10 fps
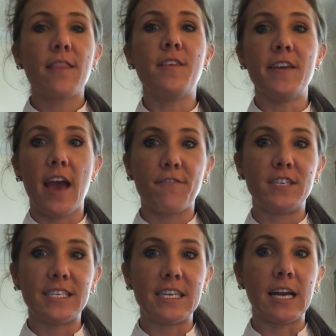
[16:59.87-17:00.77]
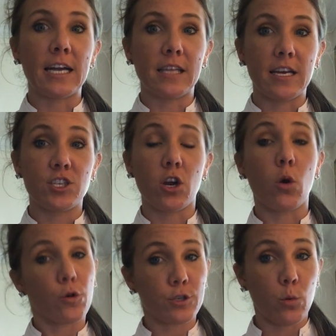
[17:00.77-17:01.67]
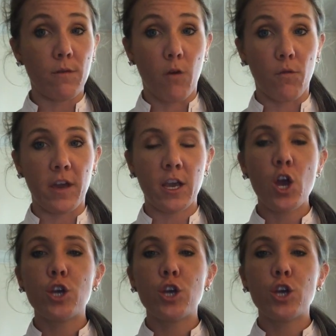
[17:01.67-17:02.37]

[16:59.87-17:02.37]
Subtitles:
The FTC guidelines are also evolving.